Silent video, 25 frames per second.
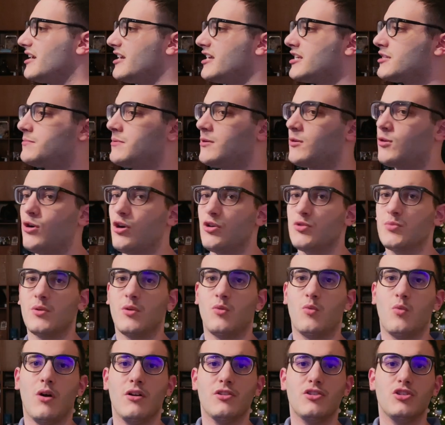is because we
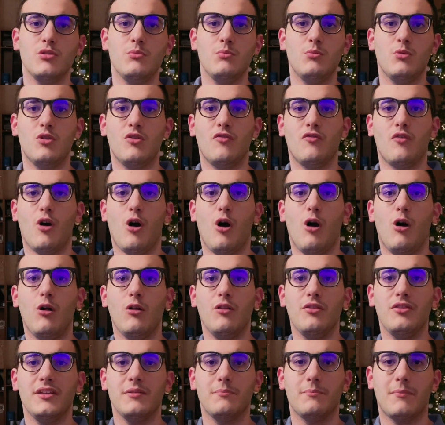want to move
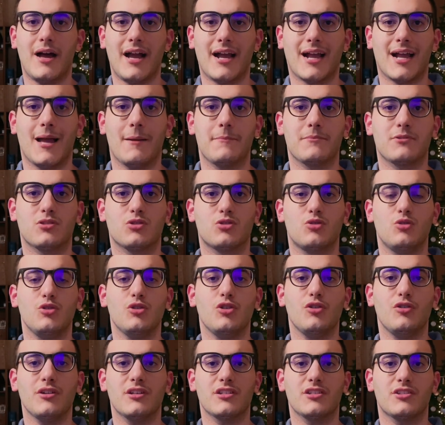all the backups to
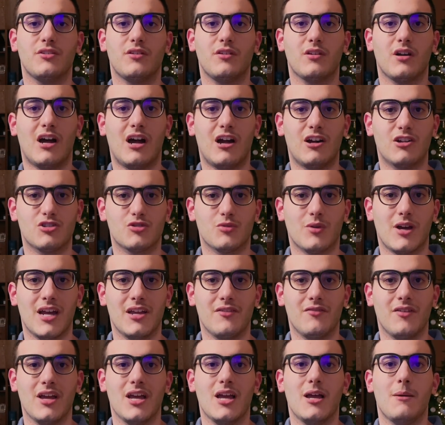your external hard
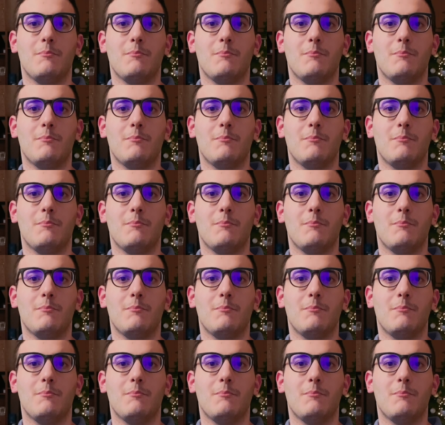drive